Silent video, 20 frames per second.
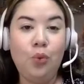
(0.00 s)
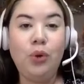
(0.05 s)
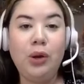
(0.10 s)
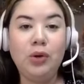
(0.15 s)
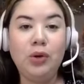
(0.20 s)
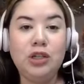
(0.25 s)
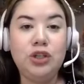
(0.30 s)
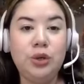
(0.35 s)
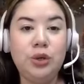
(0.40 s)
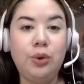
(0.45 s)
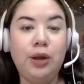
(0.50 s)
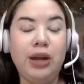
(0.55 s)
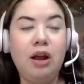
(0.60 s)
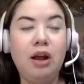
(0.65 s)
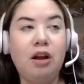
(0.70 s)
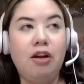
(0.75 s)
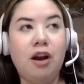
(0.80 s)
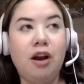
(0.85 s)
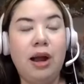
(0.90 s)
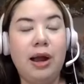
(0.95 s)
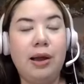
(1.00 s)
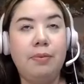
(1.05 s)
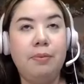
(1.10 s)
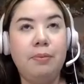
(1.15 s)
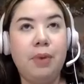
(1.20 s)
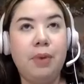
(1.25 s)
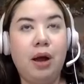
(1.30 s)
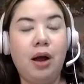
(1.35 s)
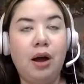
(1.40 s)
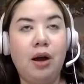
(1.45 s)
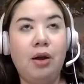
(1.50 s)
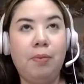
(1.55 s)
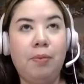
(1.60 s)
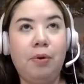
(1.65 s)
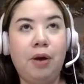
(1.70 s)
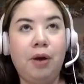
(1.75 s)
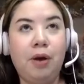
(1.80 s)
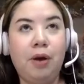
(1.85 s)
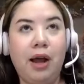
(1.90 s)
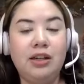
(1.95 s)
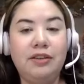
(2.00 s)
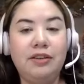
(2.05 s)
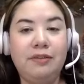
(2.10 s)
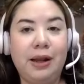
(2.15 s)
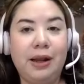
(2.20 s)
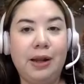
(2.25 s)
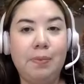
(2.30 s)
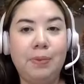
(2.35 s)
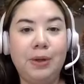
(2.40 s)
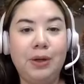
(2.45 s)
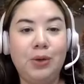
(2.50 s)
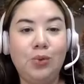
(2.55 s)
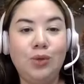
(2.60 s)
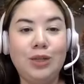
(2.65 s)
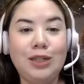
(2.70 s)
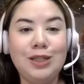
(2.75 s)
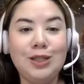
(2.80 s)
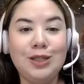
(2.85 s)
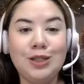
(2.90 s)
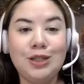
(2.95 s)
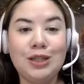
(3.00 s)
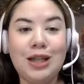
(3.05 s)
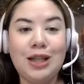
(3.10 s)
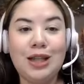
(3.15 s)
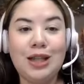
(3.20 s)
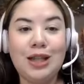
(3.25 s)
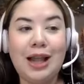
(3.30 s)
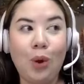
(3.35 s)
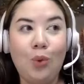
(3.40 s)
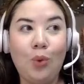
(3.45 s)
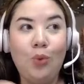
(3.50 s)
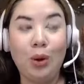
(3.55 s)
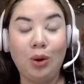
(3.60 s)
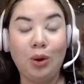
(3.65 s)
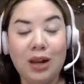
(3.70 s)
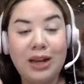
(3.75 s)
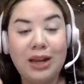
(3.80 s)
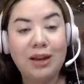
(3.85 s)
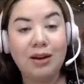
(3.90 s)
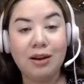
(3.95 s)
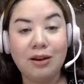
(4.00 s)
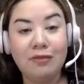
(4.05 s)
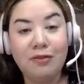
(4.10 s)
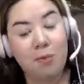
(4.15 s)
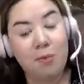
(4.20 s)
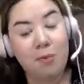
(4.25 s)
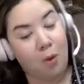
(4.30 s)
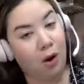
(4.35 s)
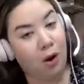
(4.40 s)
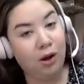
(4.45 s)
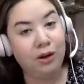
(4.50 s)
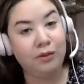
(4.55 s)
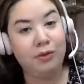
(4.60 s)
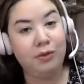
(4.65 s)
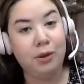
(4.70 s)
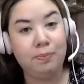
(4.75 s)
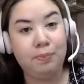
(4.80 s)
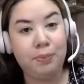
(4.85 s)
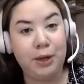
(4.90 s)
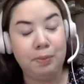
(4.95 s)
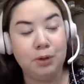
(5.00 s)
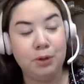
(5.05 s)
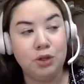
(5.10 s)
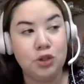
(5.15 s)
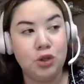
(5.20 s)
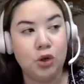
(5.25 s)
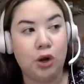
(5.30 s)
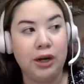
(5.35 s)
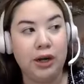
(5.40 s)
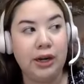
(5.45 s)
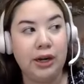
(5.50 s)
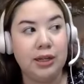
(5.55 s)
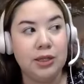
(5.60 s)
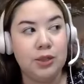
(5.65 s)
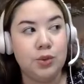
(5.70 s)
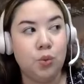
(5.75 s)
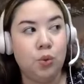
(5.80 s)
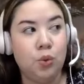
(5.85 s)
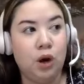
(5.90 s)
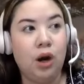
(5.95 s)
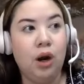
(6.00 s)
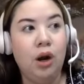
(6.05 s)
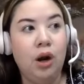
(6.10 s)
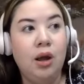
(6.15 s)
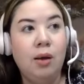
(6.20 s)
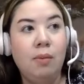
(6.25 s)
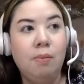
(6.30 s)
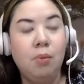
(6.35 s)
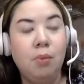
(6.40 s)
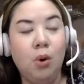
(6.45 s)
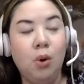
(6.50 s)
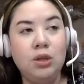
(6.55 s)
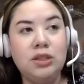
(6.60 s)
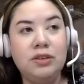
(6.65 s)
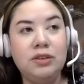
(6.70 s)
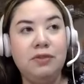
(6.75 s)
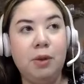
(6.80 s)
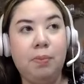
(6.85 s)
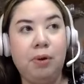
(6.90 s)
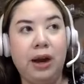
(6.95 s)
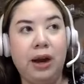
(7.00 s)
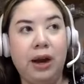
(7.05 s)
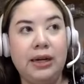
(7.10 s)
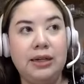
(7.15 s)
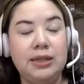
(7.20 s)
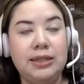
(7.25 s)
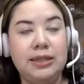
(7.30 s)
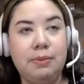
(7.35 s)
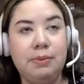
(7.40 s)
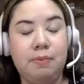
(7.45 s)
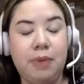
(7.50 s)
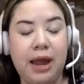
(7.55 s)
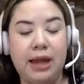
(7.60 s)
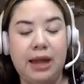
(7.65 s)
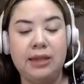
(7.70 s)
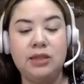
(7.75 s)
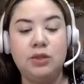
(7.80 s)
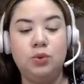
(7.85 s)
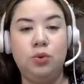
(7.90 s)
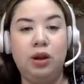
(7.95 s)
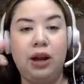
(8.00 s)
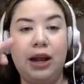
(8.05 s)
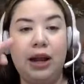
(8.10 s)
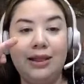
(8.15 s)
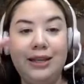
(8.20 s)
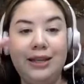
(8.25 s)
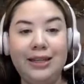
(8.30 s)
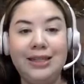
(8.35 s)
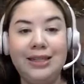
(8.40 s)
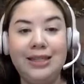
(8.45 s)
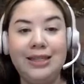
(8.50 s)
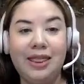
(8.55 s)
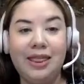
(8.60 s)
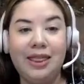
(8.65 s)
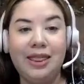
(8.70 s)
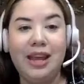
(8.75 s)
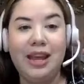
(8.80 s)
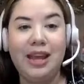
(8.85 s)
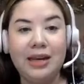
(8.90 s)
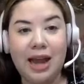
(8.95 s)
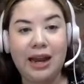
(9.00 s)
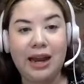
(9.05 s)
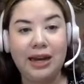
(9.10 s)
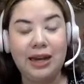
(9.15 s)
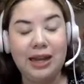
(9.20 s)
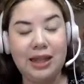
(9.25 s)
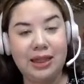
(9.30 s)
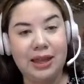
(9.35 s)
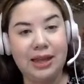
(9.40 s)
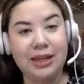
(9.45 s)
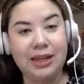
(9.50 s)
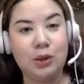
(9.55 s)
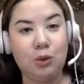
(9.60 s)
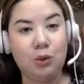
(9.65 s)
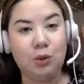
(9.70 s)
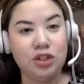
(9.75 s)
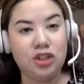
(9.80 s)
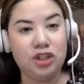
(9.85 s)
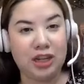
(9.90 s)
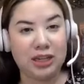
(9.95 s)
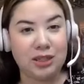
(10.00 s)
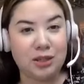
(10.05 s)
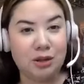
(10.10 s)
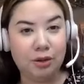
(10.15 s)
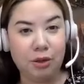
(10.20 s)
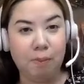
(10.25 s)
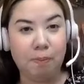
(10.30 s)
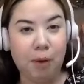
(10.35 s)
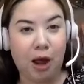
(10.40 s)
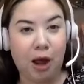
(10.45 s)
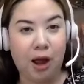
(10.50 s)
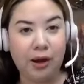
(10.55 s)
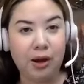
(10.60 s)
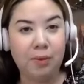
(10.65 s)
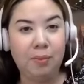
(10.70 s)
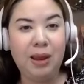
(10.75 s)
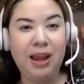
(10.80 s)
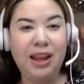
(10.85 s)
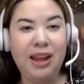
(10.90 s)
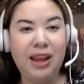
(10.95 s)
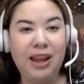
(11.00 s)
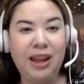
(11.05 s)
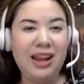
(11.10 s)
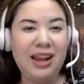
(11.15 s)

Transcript: When we were doing our product development, what we are hearing from all of the people joining us were most of the pregnancy bands were like these thin, tiny things that were just on the bottom,